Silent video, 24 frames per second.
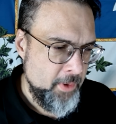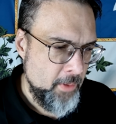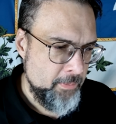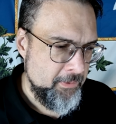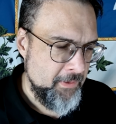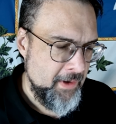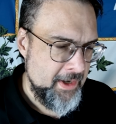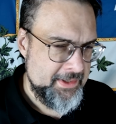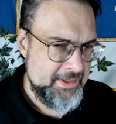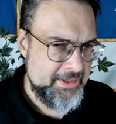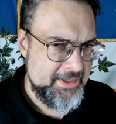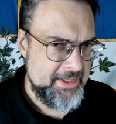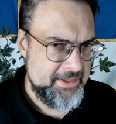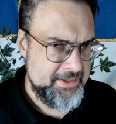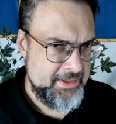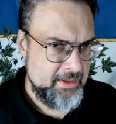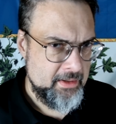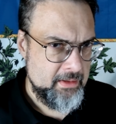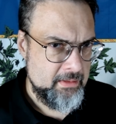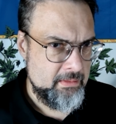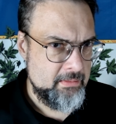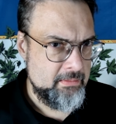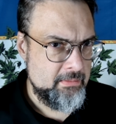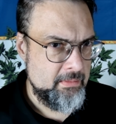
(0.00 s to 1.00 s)
Francis has a
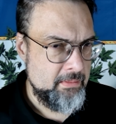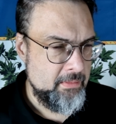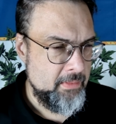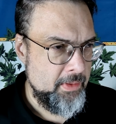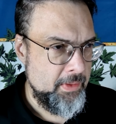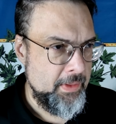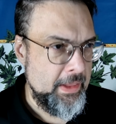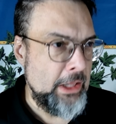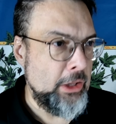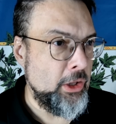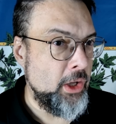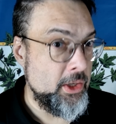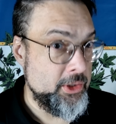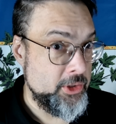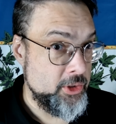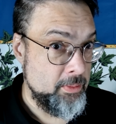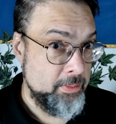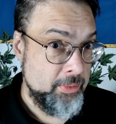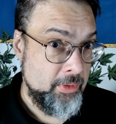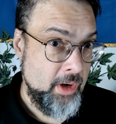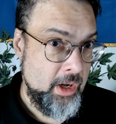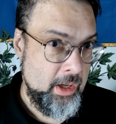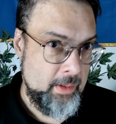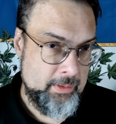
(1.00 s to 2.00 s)
theological
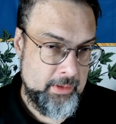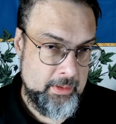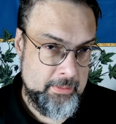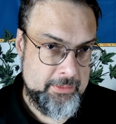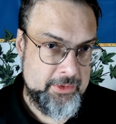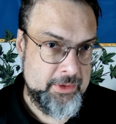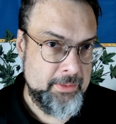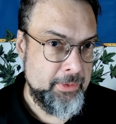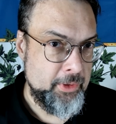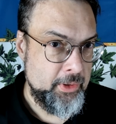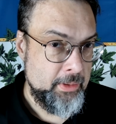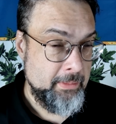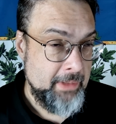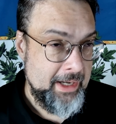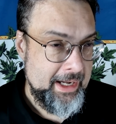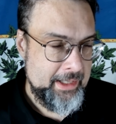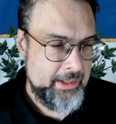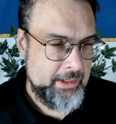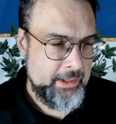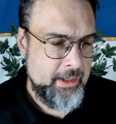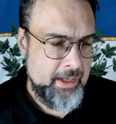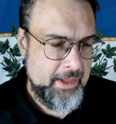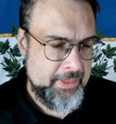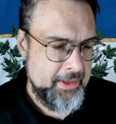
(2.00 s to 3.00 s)
problem, to put it
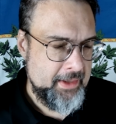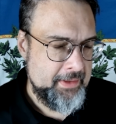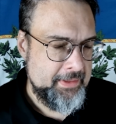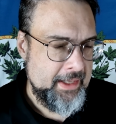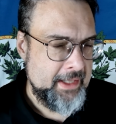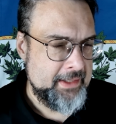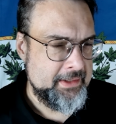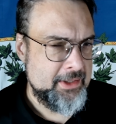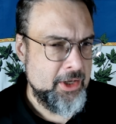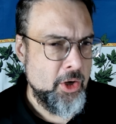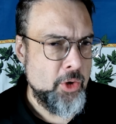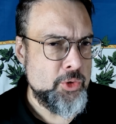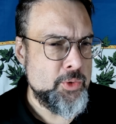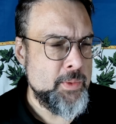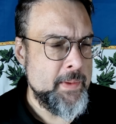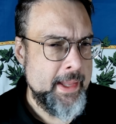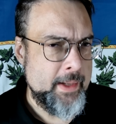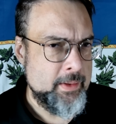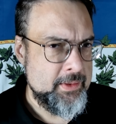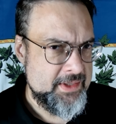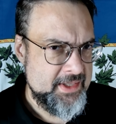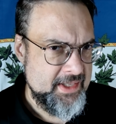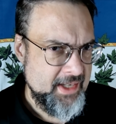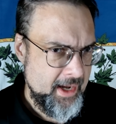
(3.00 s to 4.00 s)
mildly. I think that goes
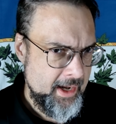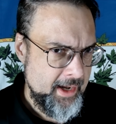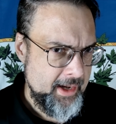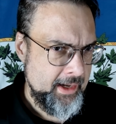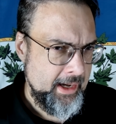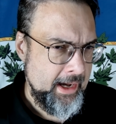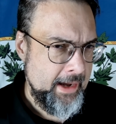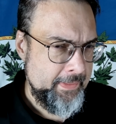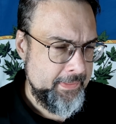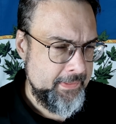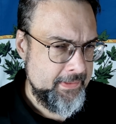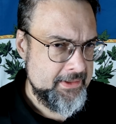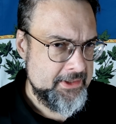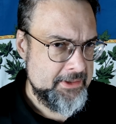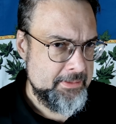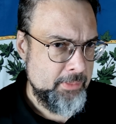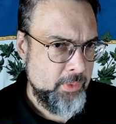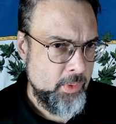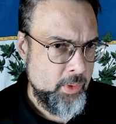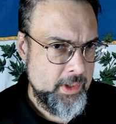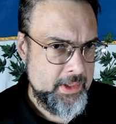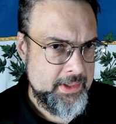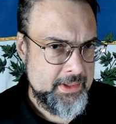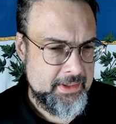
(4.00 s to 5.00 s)
without saying at this
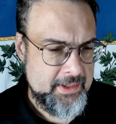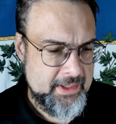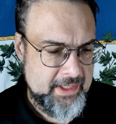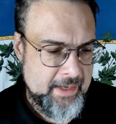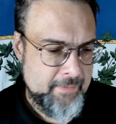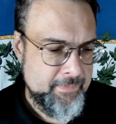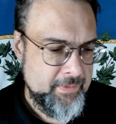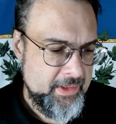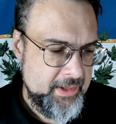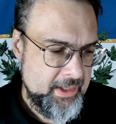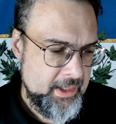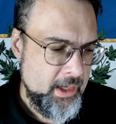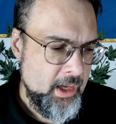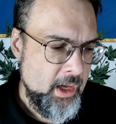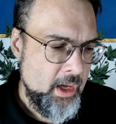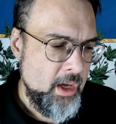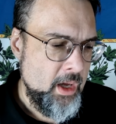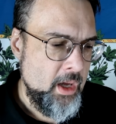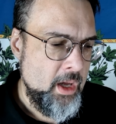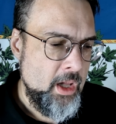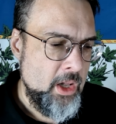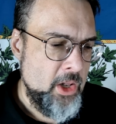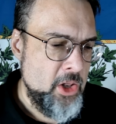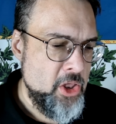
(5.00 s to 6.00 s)
point, given the
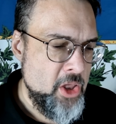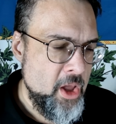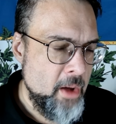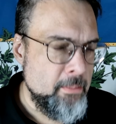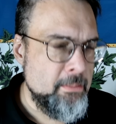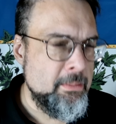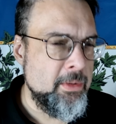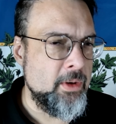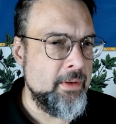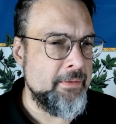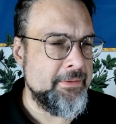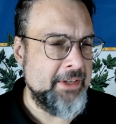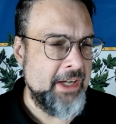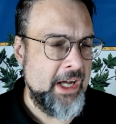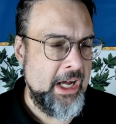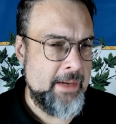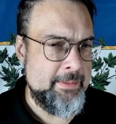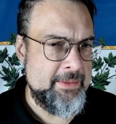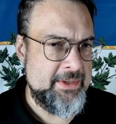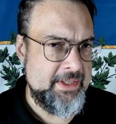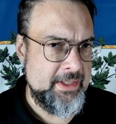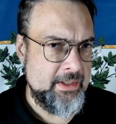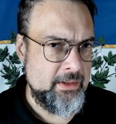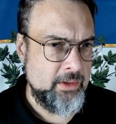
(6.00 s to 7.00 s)
number of times
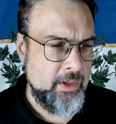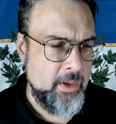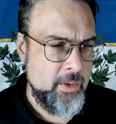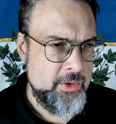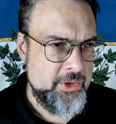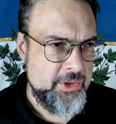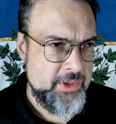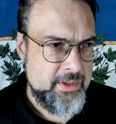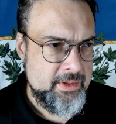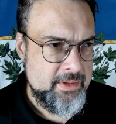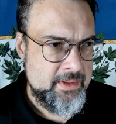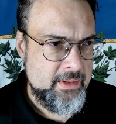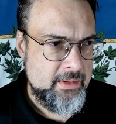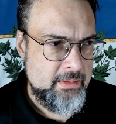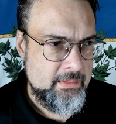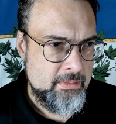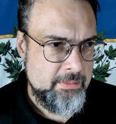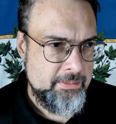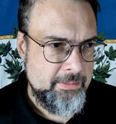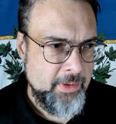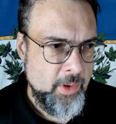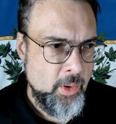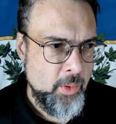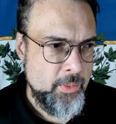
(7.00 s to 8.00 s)
theologians,
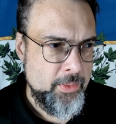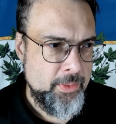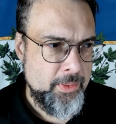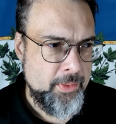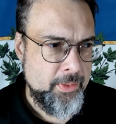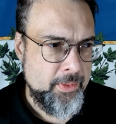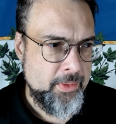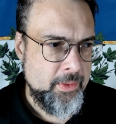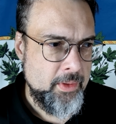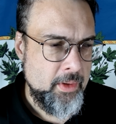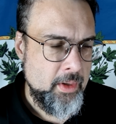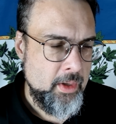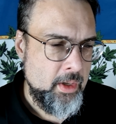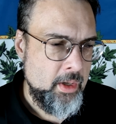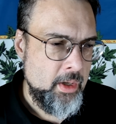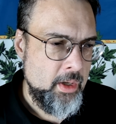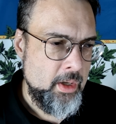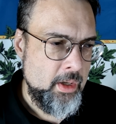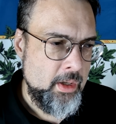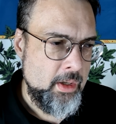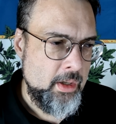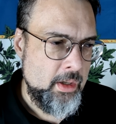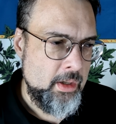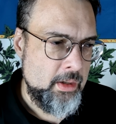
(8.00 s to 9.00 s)
both
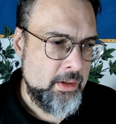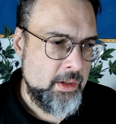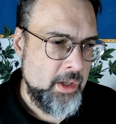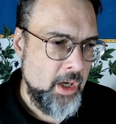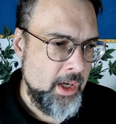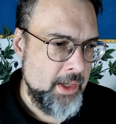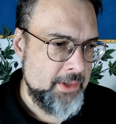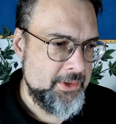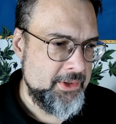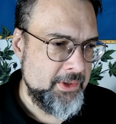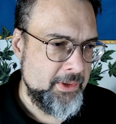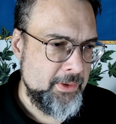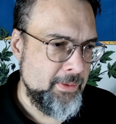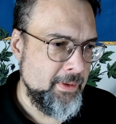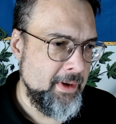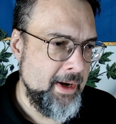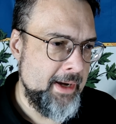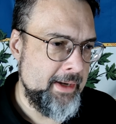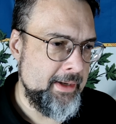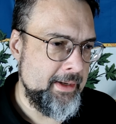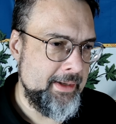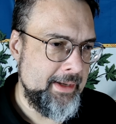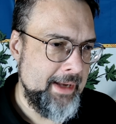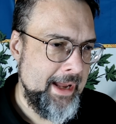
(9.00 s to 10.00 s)

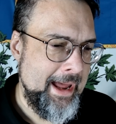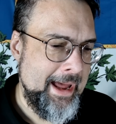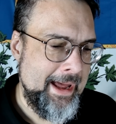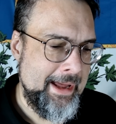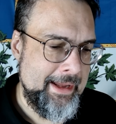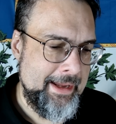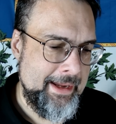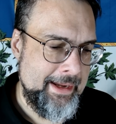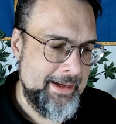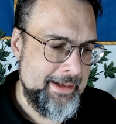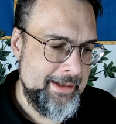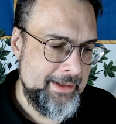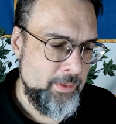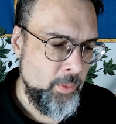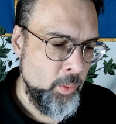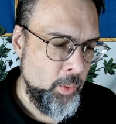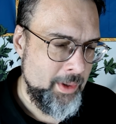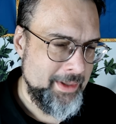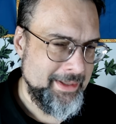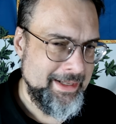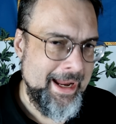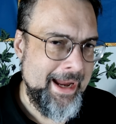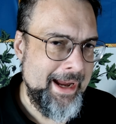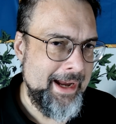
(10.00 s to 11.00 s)
consecrated and
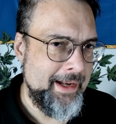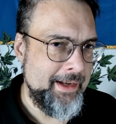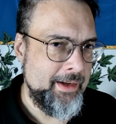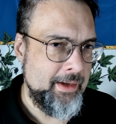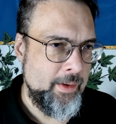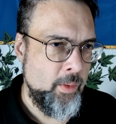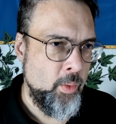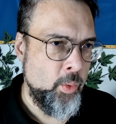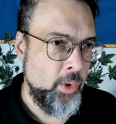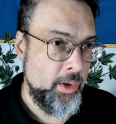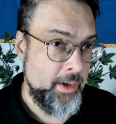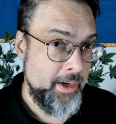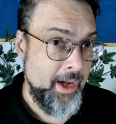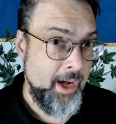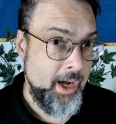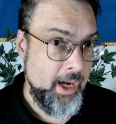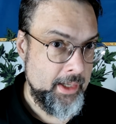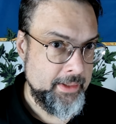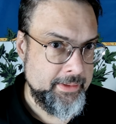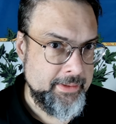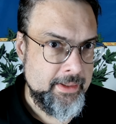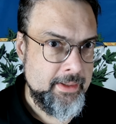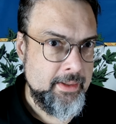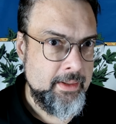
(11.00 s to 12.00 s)
ordained or
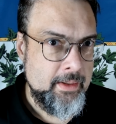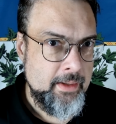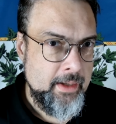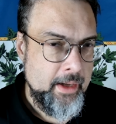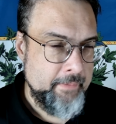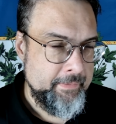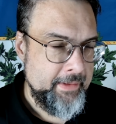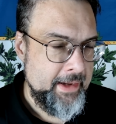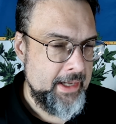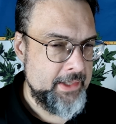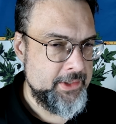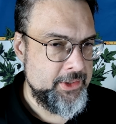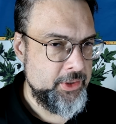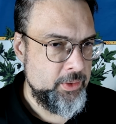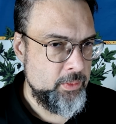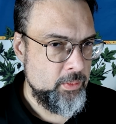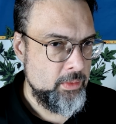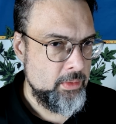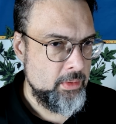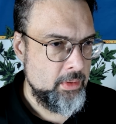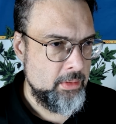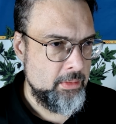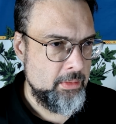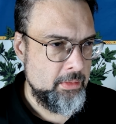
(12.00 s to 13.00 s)
not, have had to
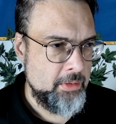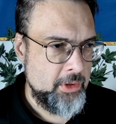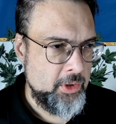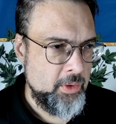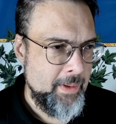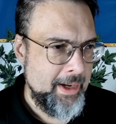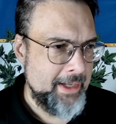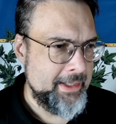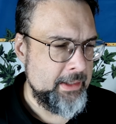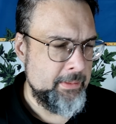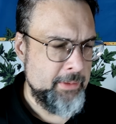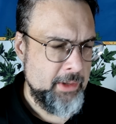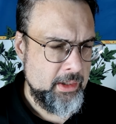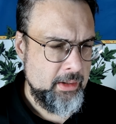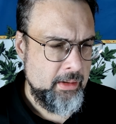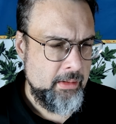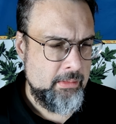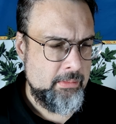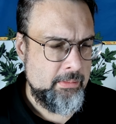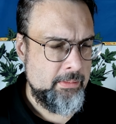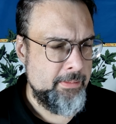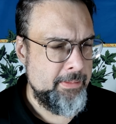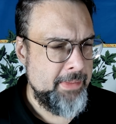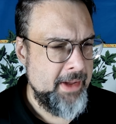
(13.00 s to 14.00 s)
correct him on
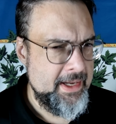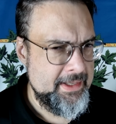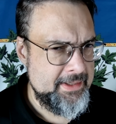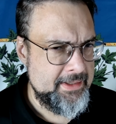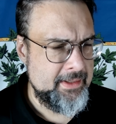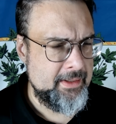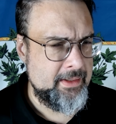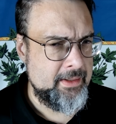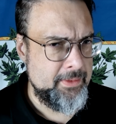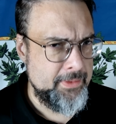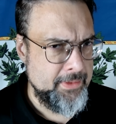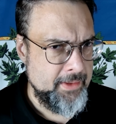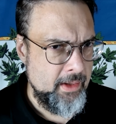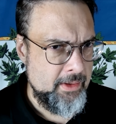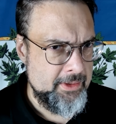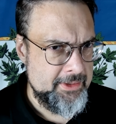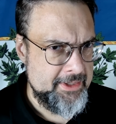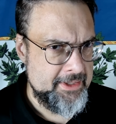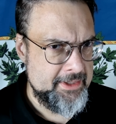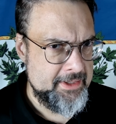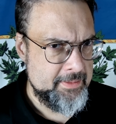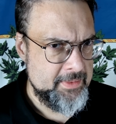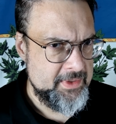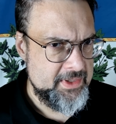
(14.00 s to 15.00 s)
basic
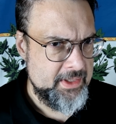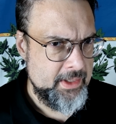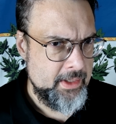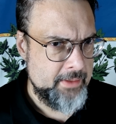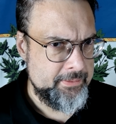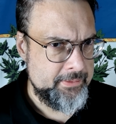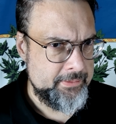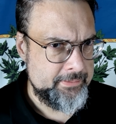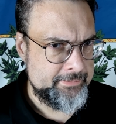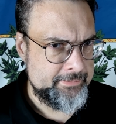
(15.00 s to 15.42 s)
Catholicism stuff.